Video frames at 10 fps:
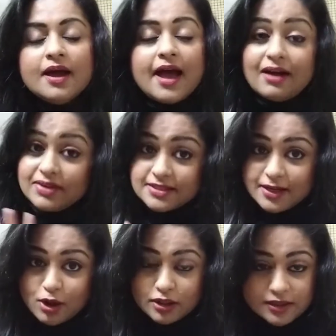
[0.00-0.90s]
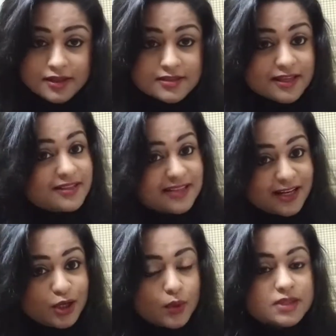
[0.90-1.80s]
Having said all this and
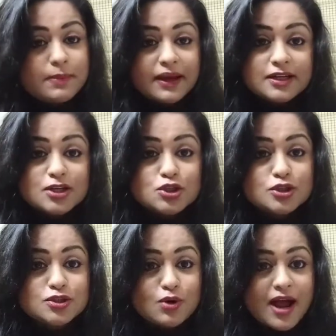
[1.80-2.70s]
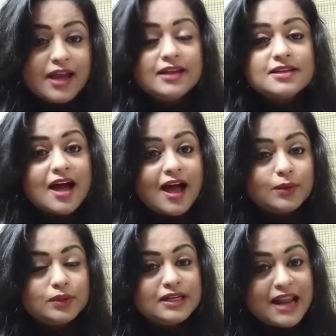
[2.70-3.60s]
setting your expectations right, I
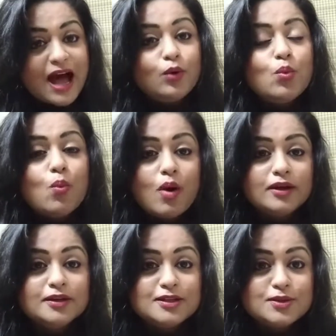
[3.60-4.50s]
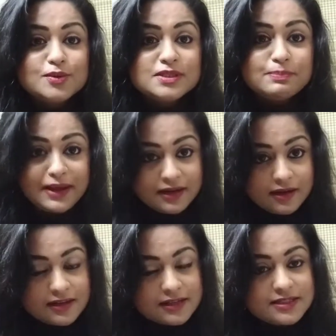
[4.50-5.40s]
would now want to spend a
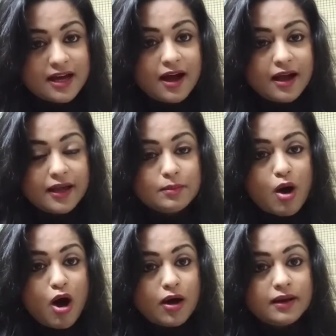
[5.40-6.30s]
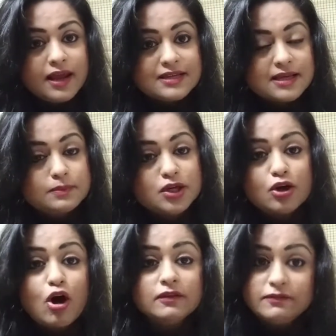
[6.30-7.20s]
little time on a subject
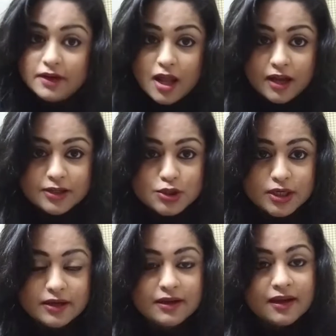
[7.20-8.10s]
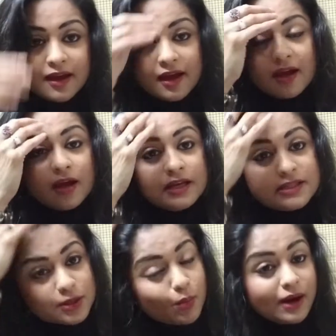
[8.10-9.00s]
called philology.
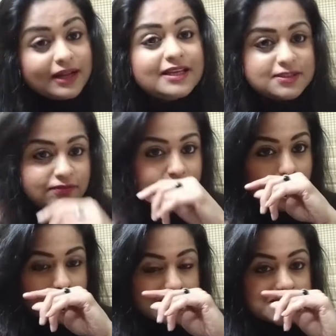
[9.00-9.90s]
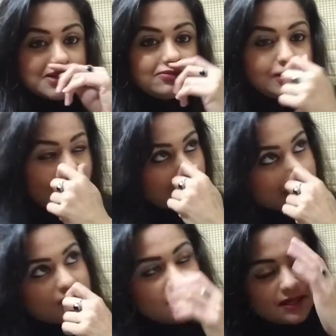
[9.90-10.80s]
So what is philology?
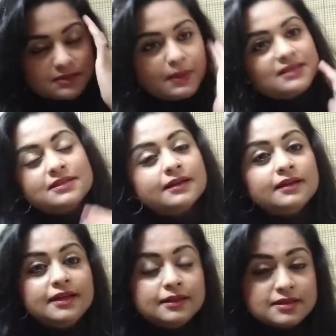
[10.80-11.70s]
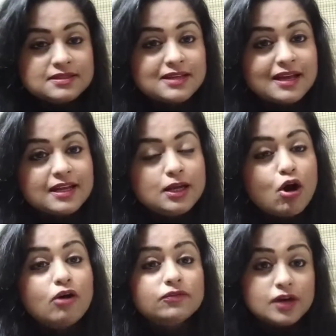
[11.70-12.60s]
Philology is basically the study
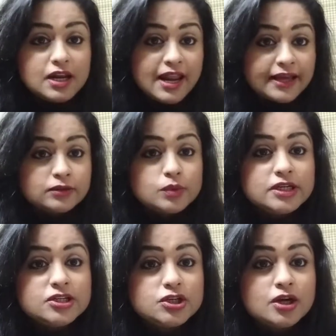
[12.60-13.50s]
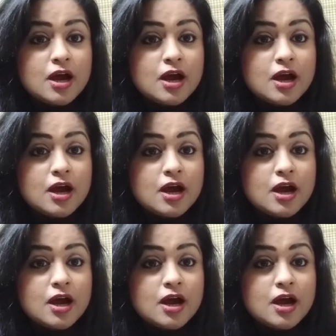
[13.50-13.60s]
of a language,